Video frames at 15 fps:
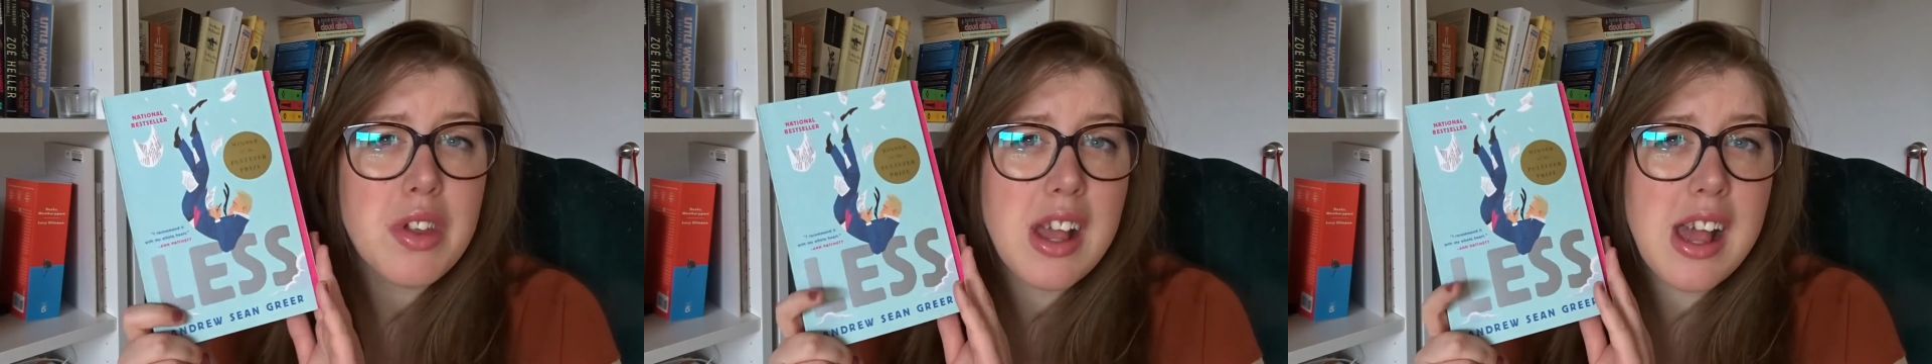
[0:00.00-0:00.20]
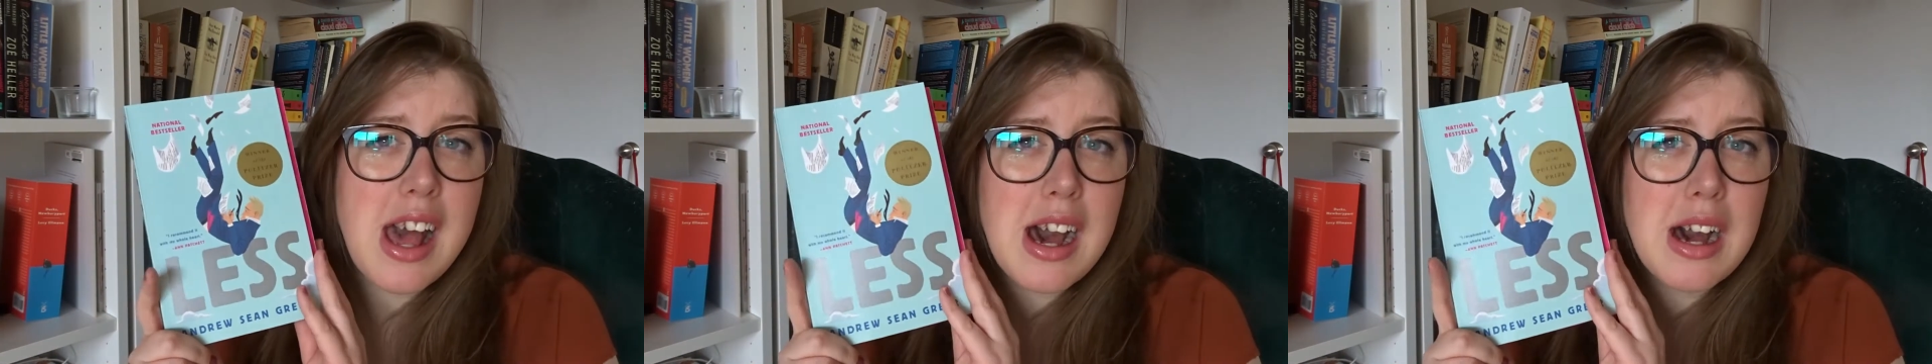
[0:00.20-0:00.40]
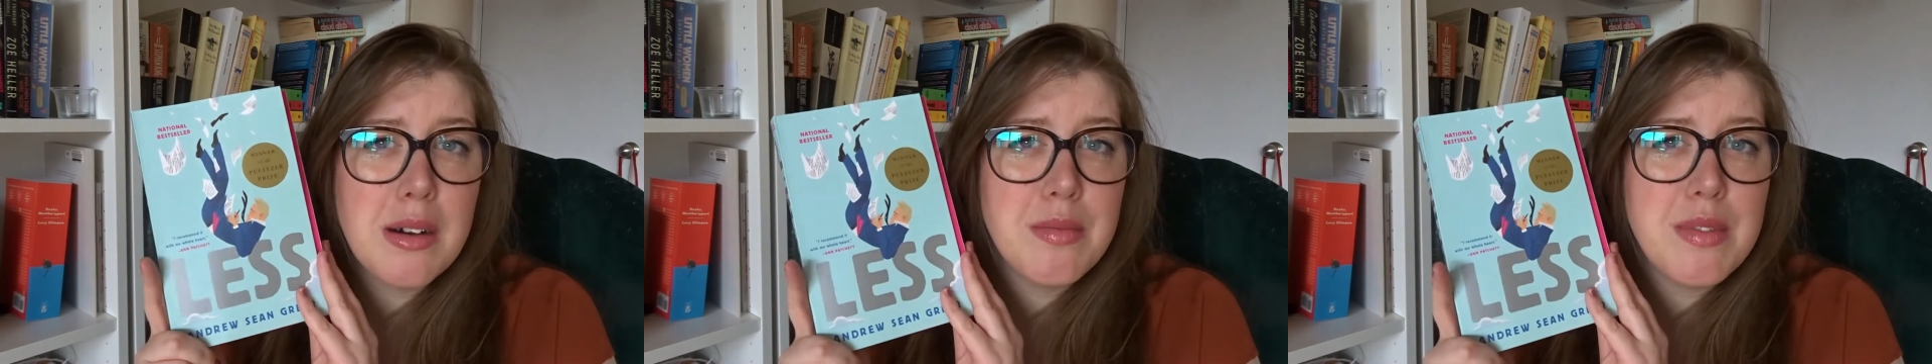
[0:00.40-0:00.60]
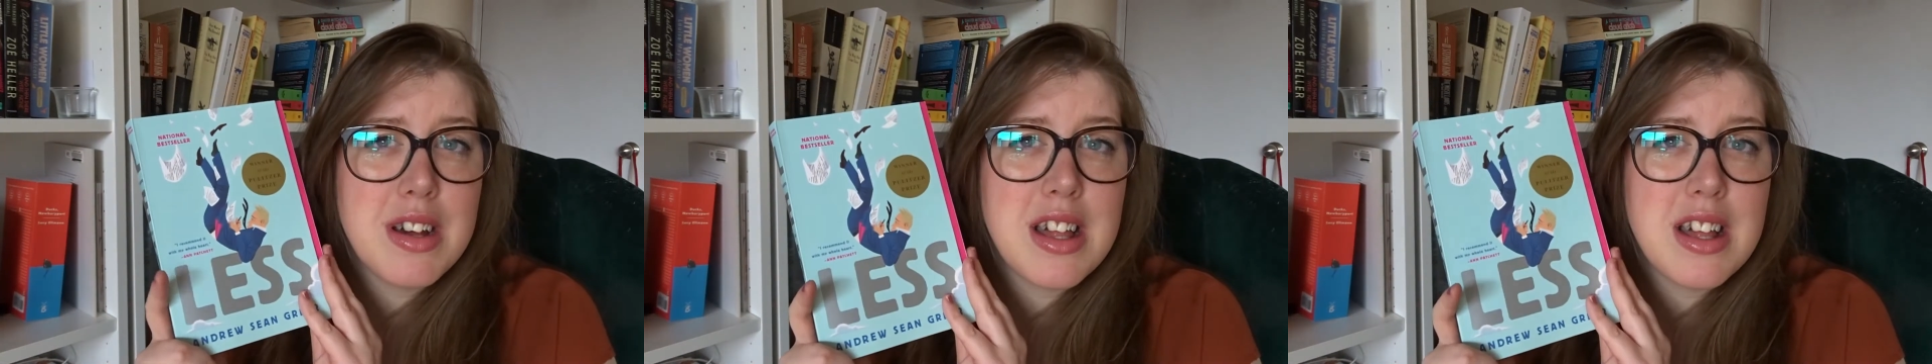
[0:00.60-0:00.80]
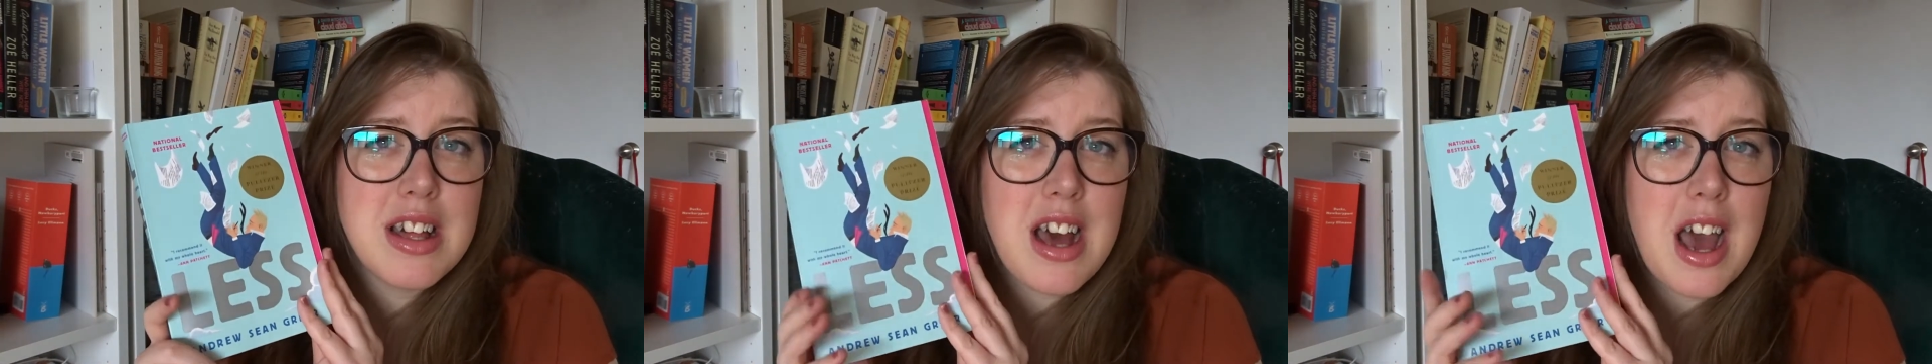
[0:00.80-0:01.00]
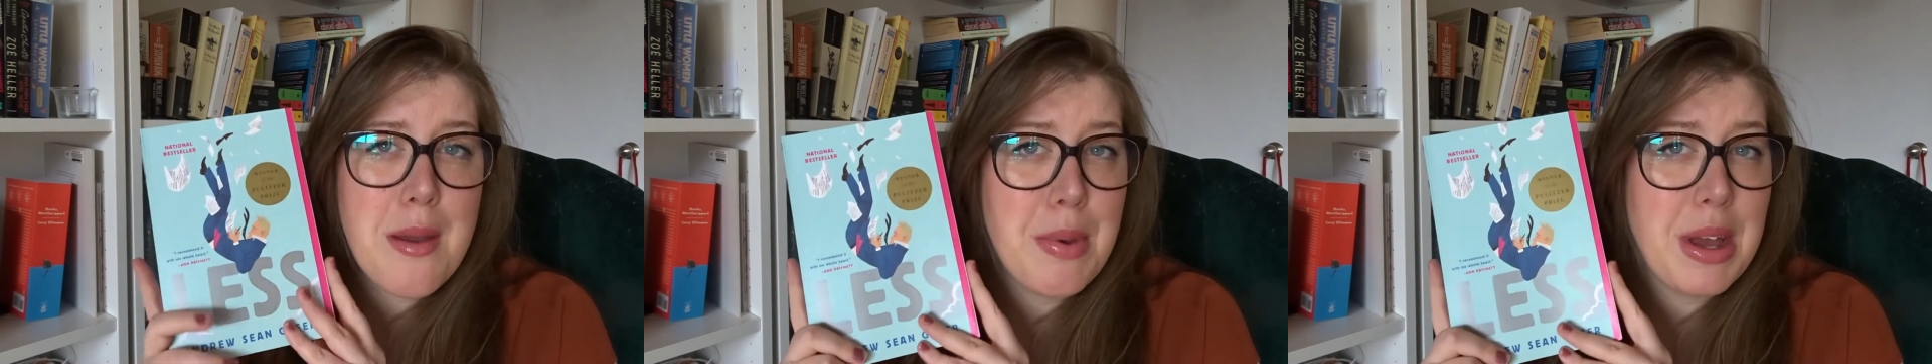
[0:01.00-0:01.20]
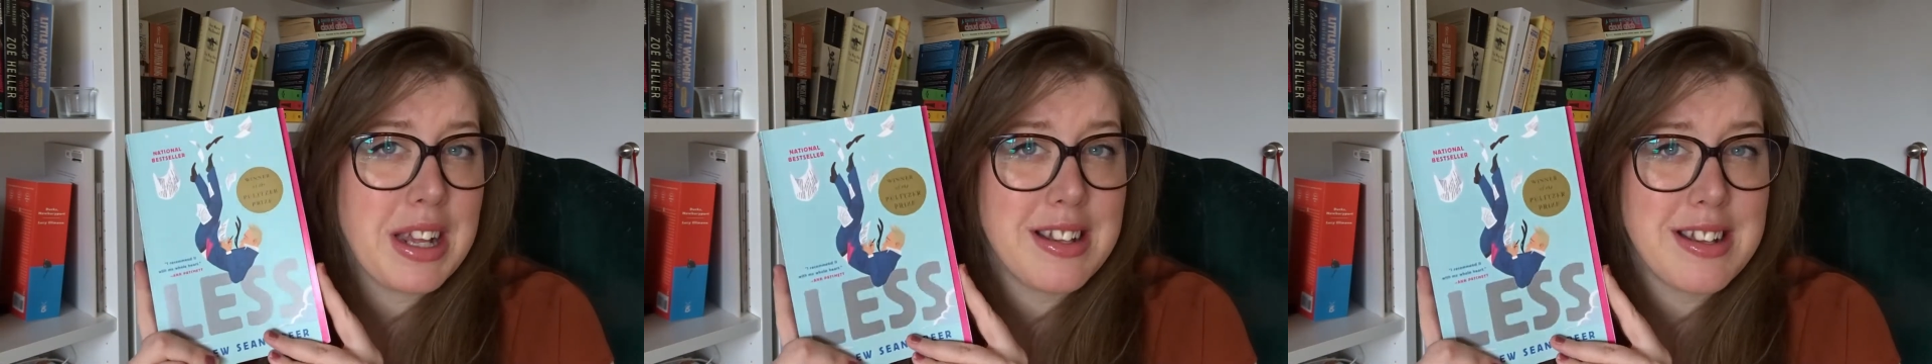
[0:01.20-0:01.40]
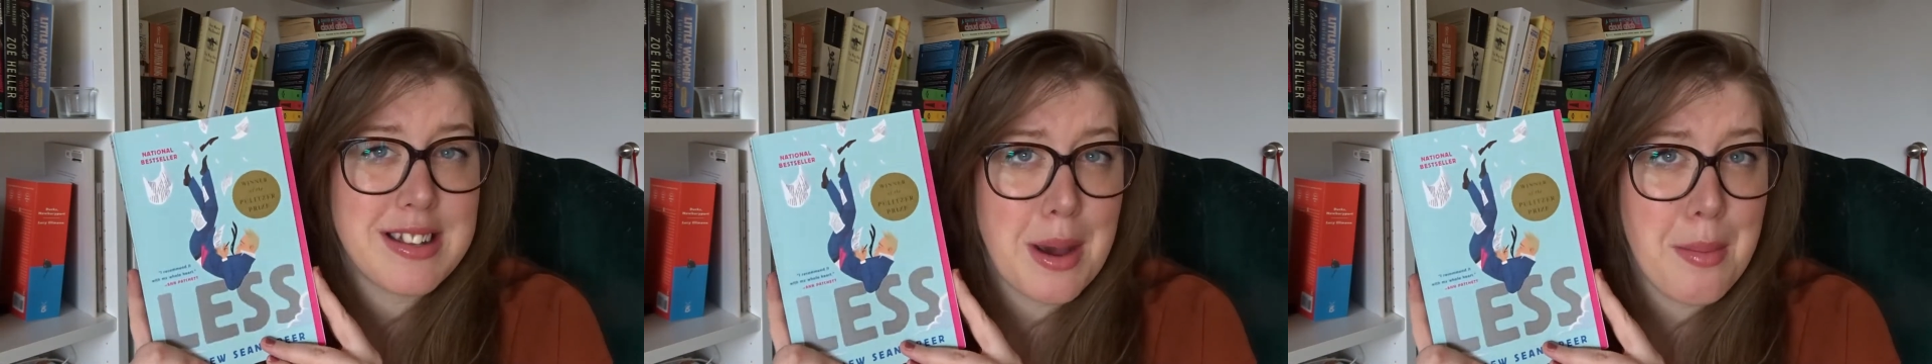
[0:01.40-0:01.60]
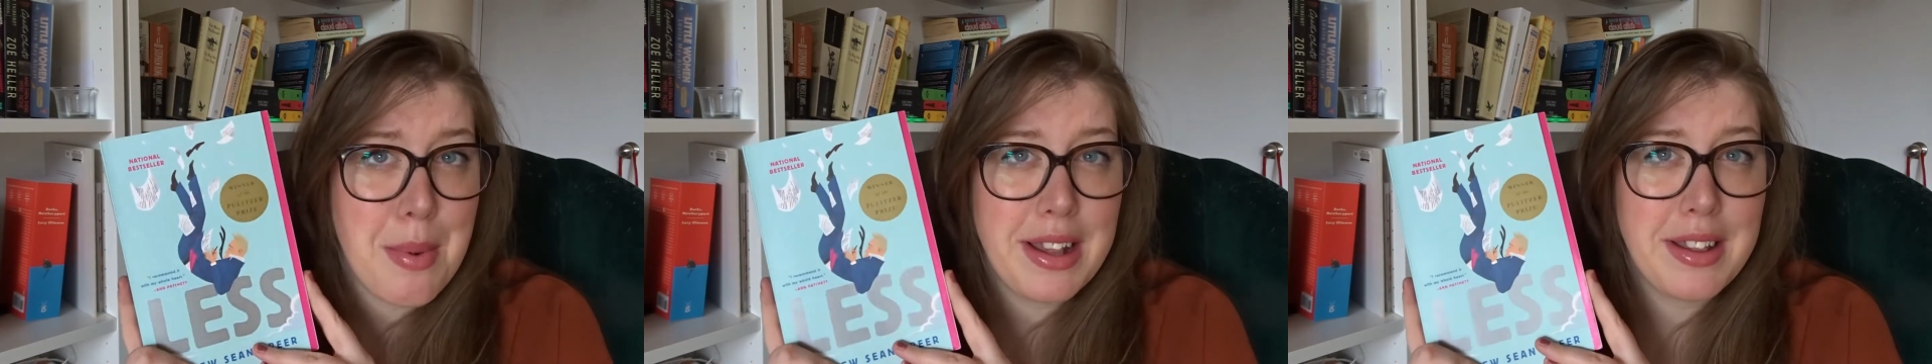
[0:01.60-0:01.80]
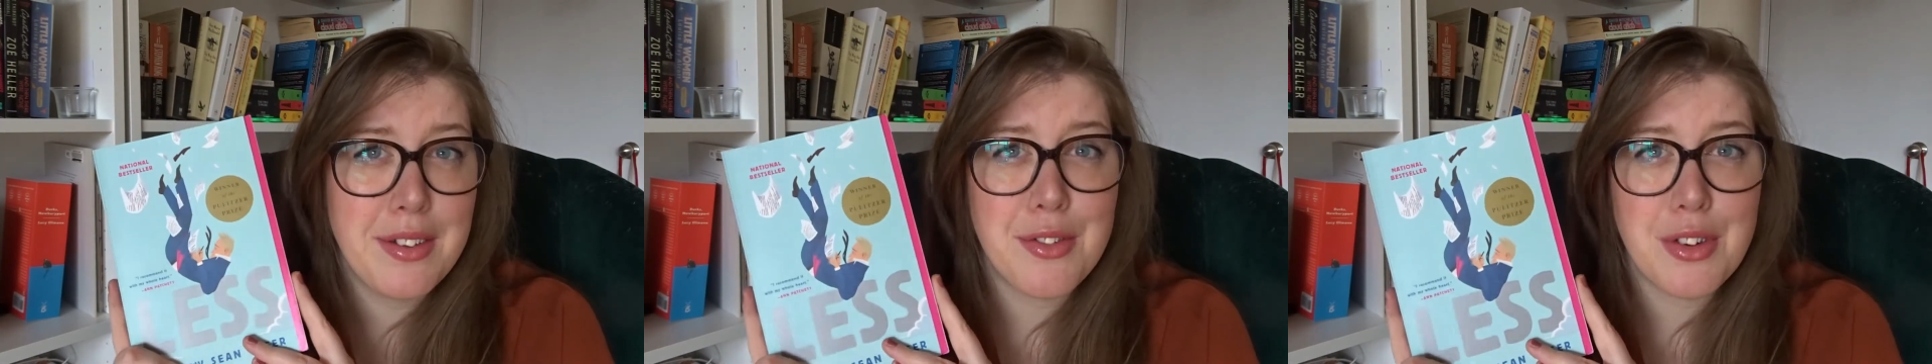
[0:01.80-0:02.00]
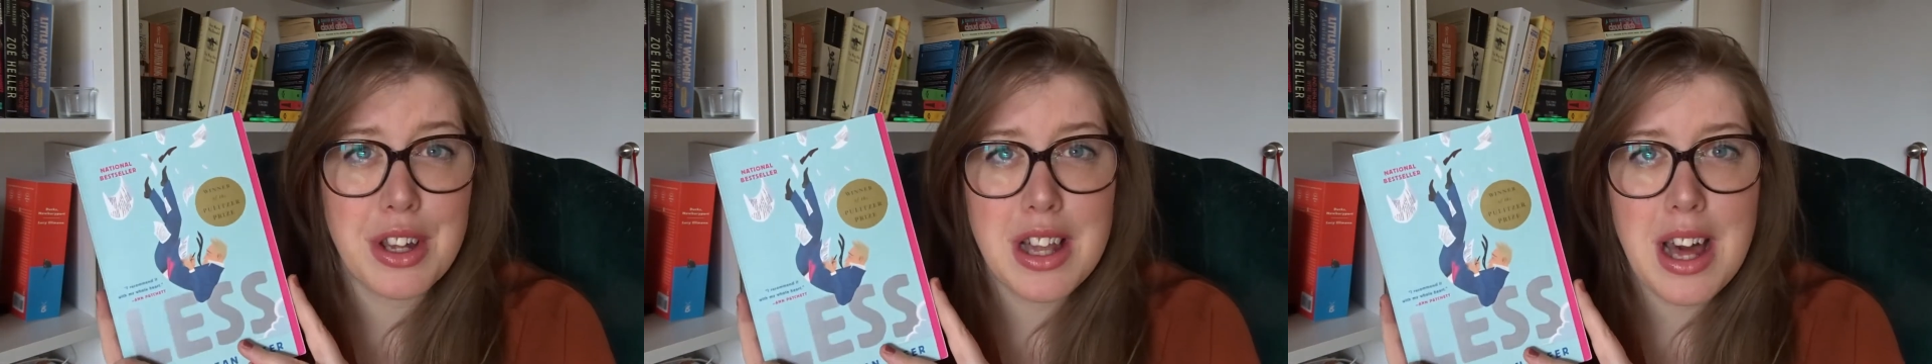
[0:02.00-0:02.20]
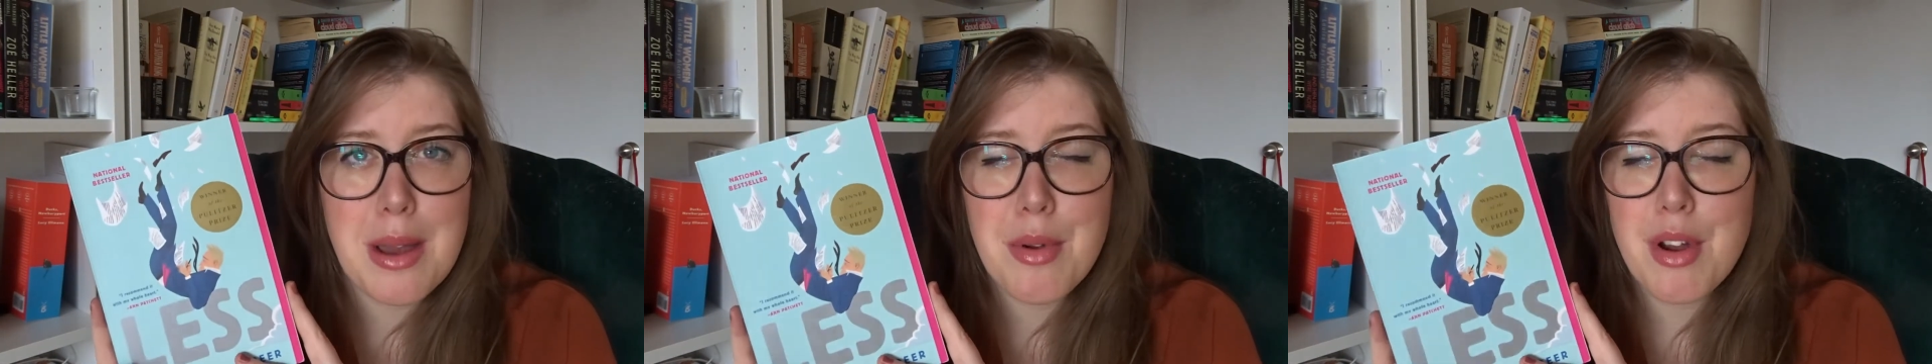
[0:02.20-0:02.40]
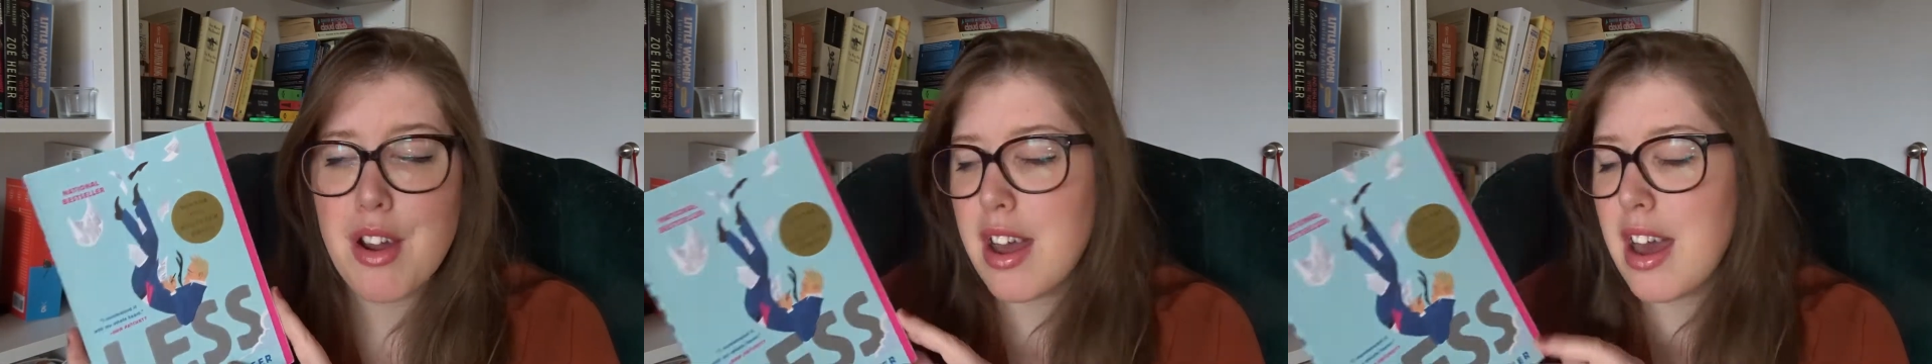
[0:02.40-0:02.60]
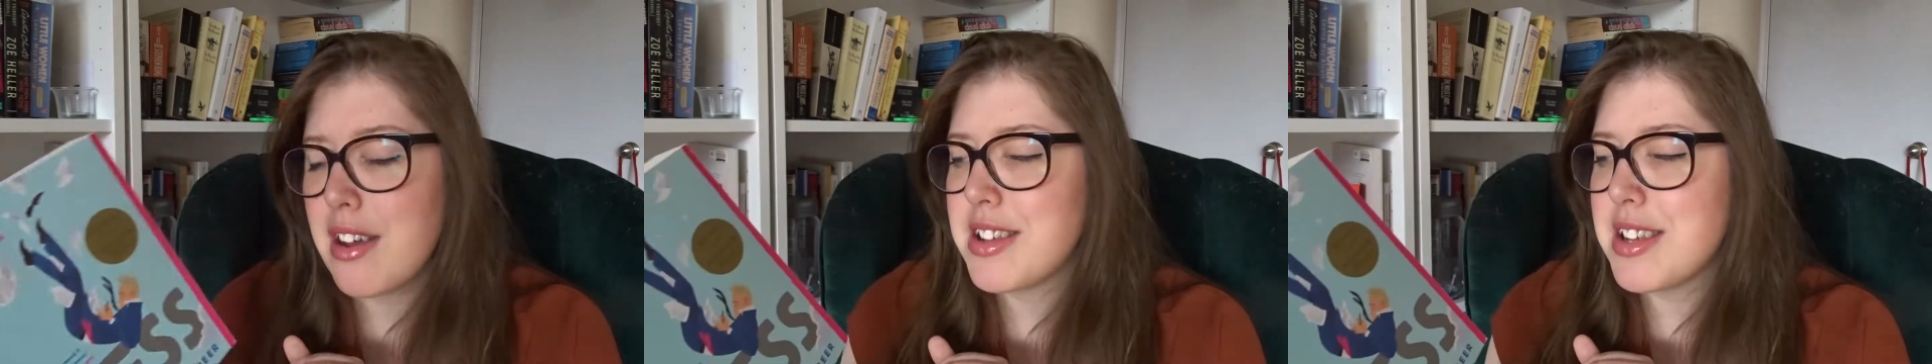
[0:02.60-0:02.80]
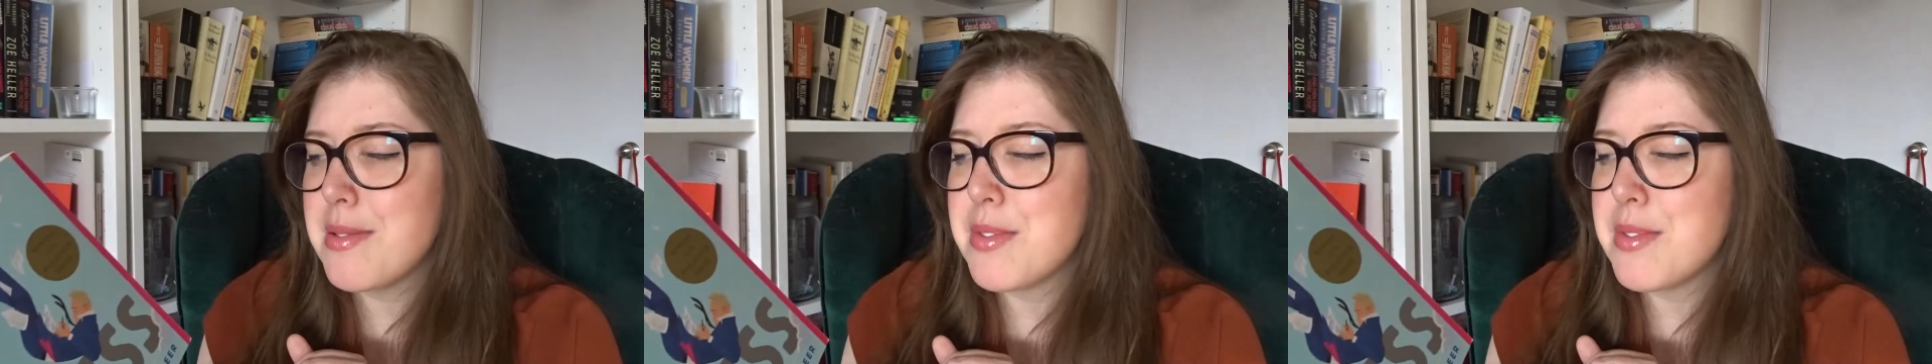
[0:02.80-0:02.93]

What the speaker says: I picked this up at the free library. I seem